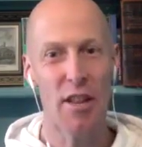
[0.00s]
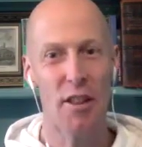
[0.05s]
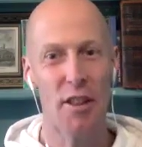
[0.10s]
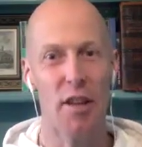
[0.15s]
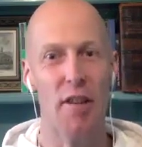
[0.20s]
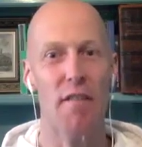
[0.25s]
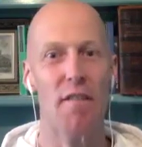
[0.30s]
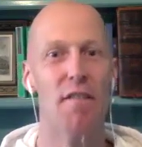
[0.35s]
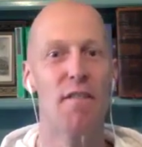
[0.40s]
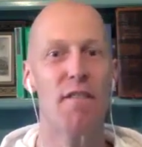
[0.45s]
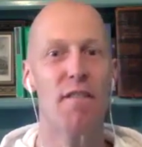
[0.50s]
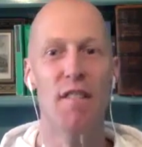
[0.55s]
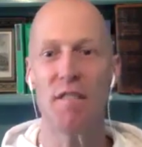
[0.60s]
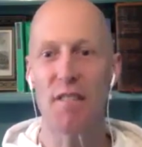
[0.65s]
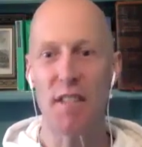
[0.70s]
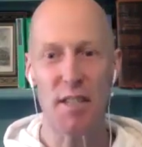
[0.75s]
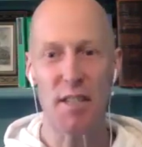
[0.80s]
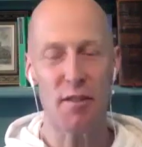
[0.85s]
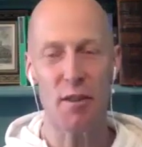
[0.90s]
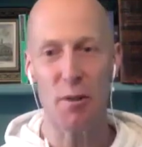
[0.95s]
That
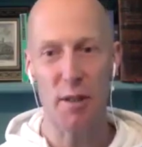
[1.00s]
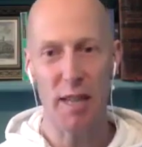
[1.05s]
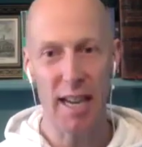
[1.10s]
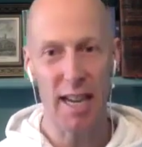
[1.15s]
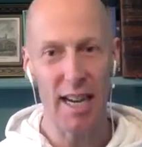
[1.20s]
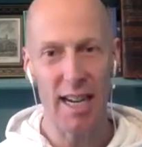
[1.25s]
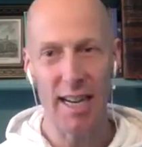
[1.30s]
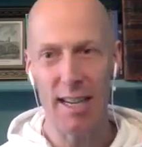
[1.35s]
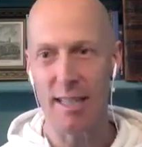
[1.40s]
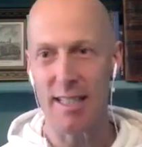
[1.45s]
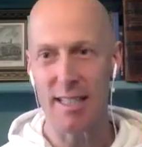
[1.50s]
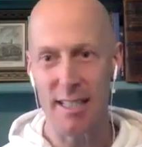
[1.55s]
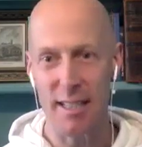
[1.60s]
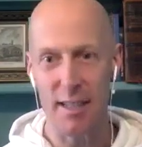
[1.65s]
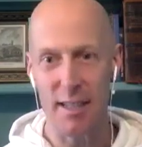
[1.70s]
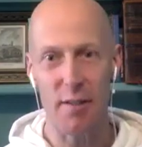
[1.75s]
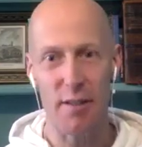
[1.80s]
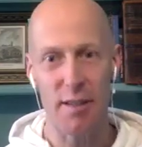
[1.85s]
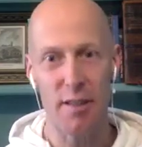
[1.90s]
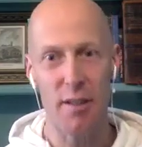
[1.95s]
50-year-old car,
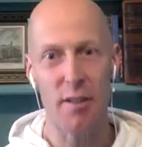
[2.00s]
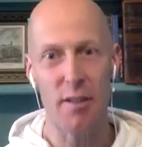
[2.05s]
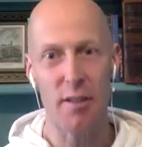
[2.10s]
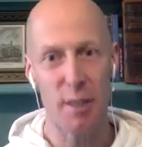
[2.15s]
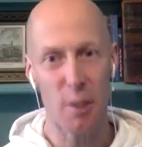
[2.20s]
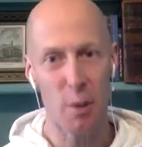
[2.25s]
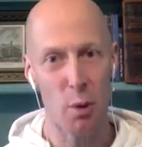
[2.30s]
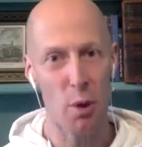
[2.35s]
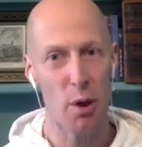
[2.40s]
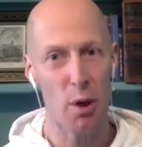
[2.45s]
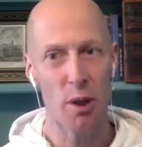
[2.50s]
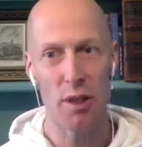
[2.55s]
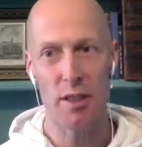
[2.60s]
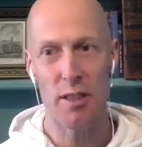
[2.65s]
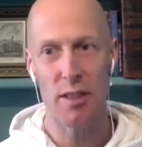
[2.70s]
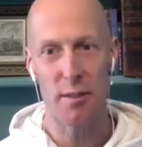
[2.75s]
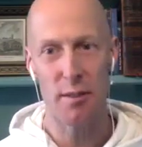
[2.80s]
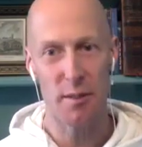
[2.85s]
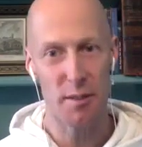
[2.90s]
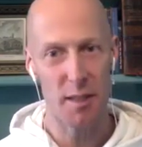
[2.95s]
it's got its
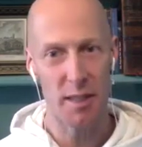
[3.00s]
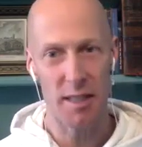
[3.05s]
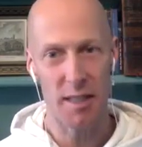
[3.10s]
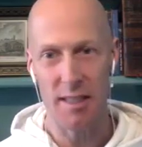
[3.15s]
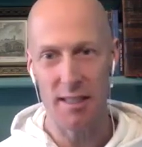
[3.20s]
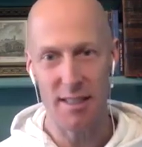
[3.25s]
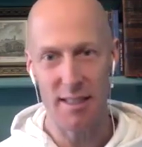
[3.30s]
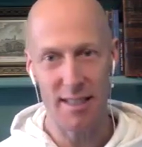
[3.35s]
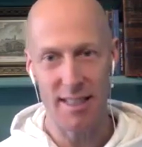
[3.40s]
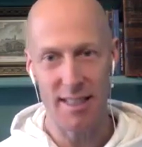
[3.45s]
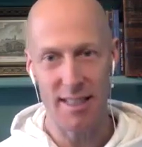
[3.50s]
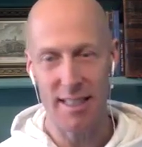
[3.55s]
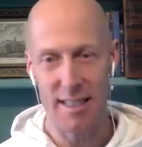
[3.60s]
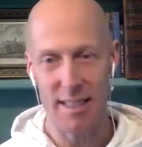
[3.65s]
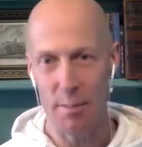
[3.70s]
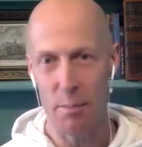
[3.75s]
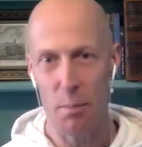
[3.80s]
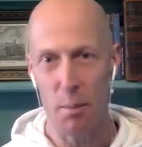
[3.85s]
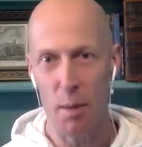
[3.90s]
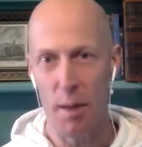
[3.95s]
quirks. It
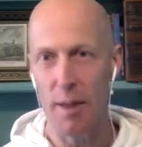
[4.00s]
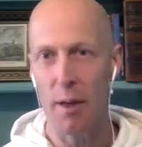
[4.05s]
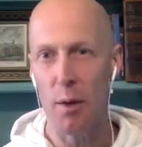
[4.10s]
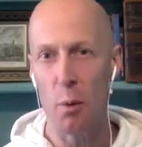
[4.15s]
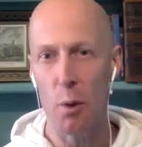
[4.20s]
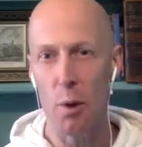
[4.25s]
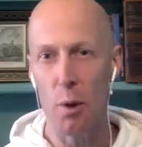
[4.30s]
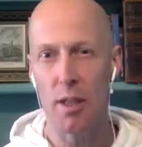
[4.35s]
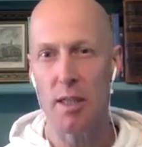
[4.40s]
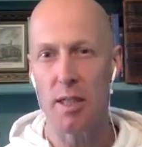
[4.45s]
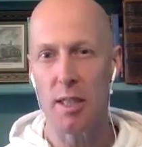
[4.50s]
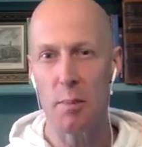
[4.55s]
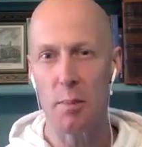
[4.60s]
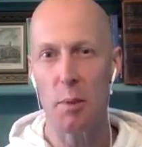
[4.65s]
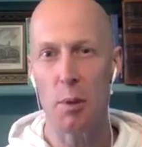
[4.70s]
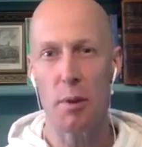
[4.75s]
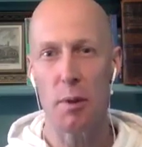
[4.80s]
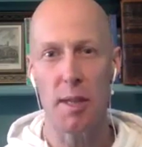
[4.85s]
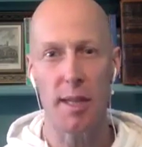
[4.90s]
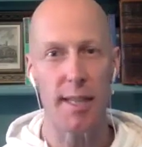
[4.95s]
might not work as
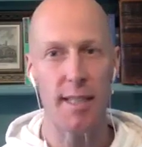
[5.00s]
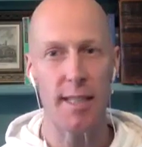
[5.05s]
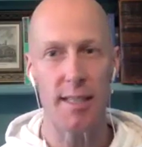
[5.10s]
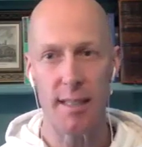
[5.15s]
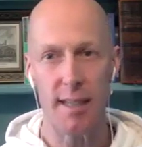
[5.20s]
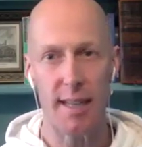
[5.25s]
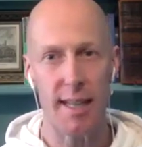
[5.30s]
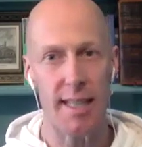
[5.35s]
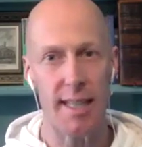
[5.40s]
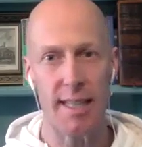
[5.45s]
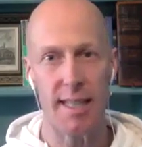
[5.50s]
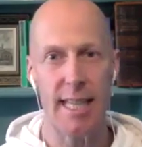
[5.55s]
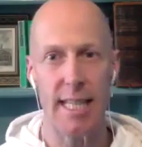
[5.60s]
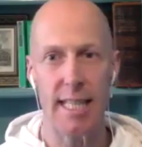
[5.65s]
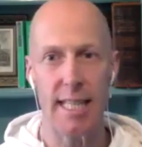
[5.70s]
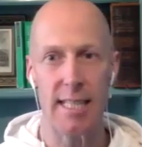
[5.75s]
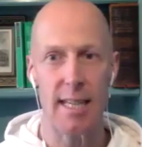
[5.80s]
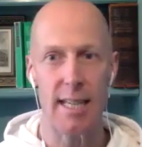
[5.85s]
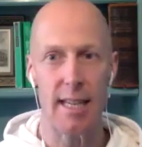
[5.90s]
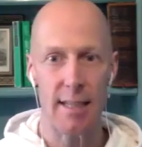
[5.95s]
smoothly as the latest
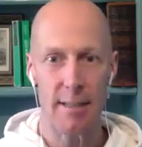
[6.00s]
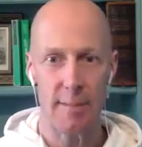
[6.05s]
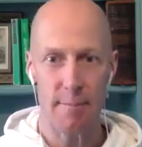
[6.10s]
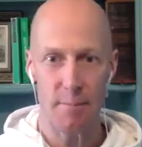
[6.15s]
Tesla,